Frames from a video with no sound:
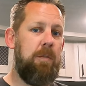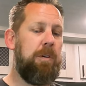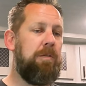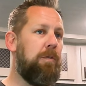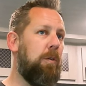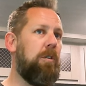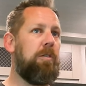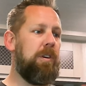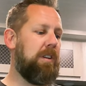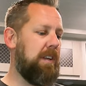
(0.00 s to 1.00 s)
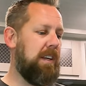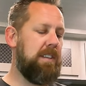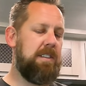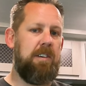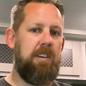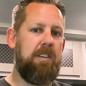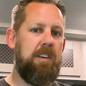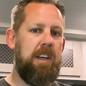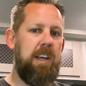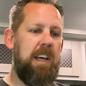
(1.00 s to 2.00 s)
before doing the install.
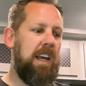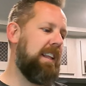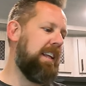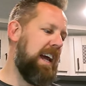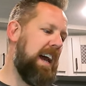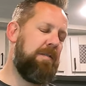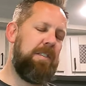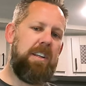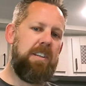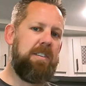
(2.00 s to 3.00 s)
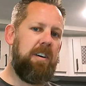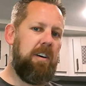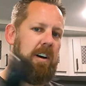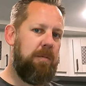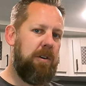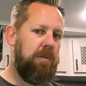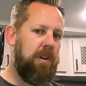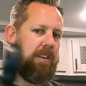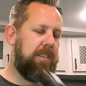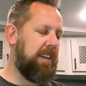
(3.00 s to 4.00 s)
And then after the install, I'm gonna
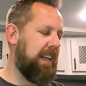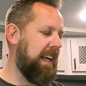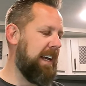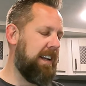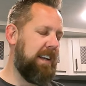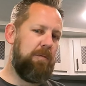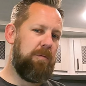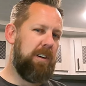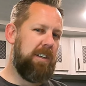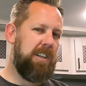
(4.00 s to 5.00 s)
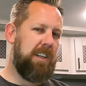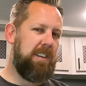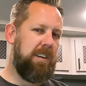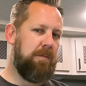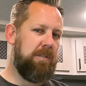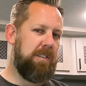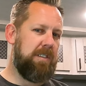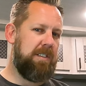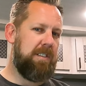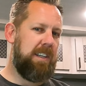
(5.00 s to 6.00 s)
run this again and we're gonna check the numbers and
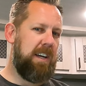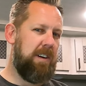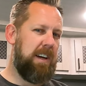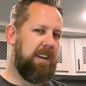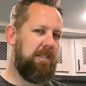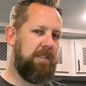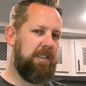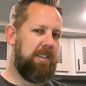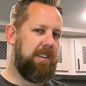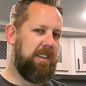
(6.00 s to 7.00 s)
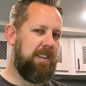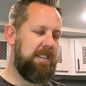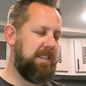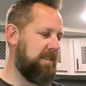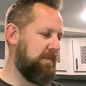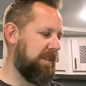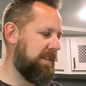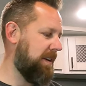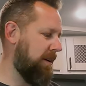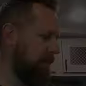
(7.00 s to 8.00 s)
just see how accurate the system
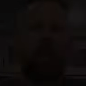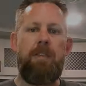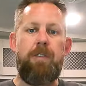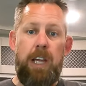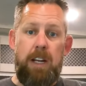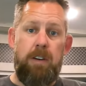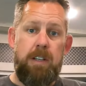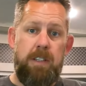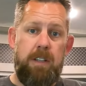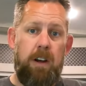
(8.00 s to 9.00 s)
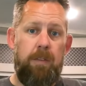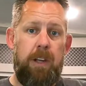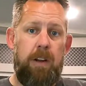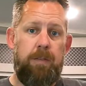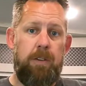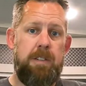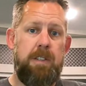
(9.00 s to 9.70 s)
is. If you're interested in the RV Airflow